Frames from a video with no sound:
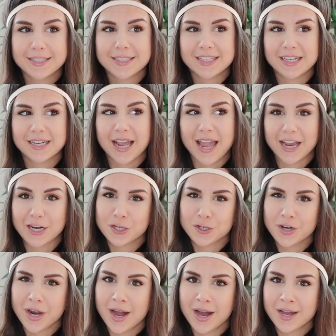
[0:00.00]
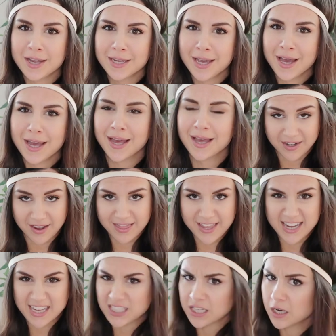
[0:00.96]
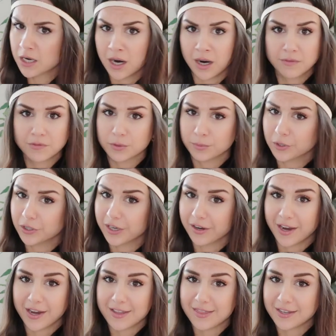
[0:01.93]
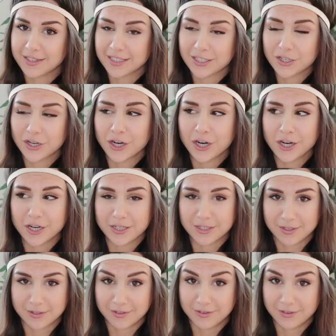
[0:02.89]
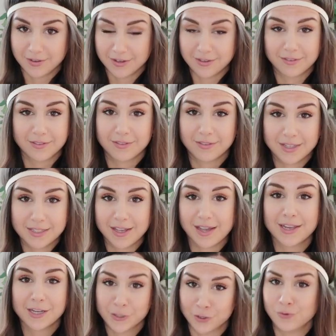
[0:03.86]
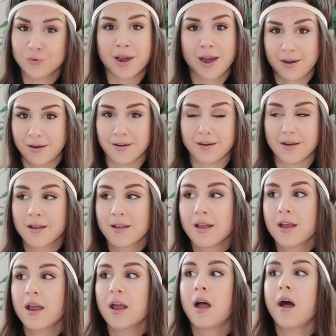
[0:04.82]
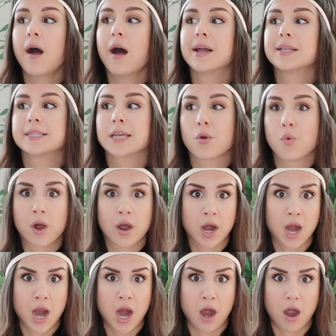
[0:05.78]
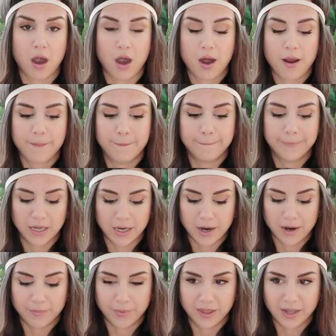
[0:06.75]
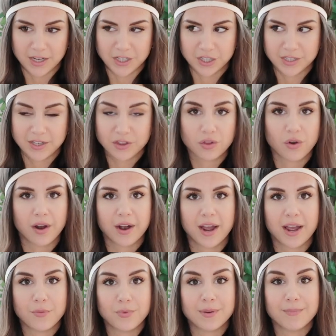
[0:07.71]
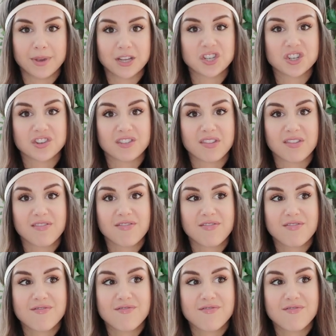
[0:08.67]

it's gonna extra hug you. It's not like it's uncomfortable or anything. It doesn't hurt. These leggings do not hurt. It's like wearing air. But I just thought I would mention